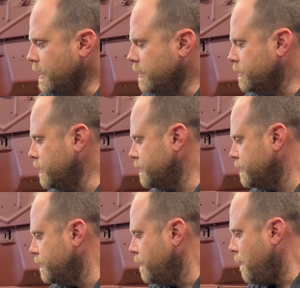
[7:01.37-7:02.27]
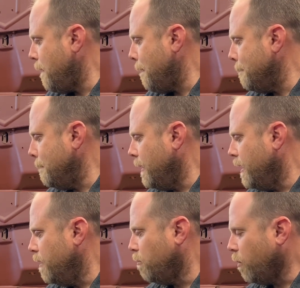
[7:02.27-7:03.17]
Angeles.
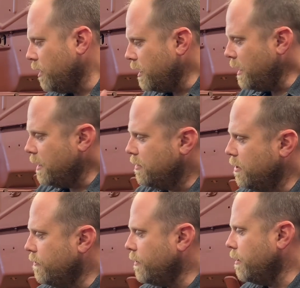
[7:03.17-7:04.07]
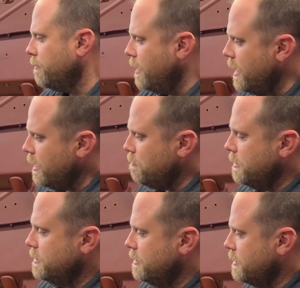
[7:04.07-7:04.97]
Boarded an 1/8 over, Aggie
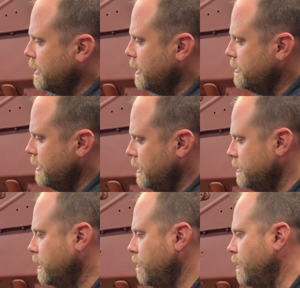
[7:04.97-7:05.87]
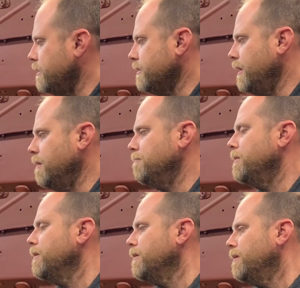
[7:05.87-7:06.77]
pistons, like I said, Isky race cam.
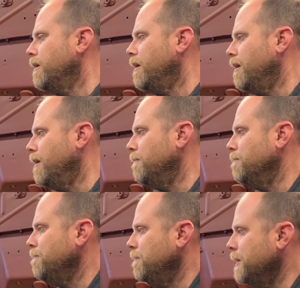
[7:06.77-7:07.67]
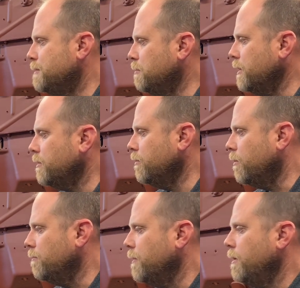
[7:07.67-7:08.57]
It's pretty
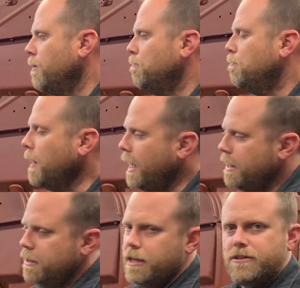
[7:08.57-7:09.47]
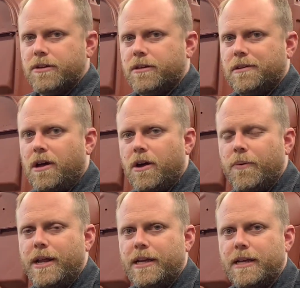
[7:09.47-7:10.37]
cool, but it took a long
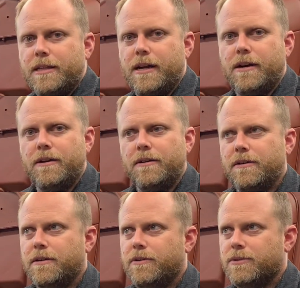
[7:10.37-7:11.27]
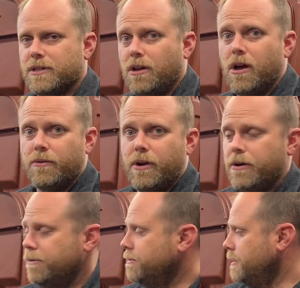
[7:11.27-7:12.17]
way to get there. It was a long
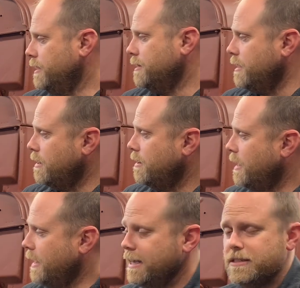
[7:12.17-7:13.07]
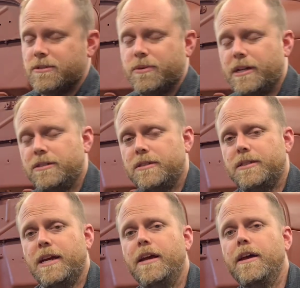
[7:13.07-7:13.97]
road to get there, I guess is what I should say.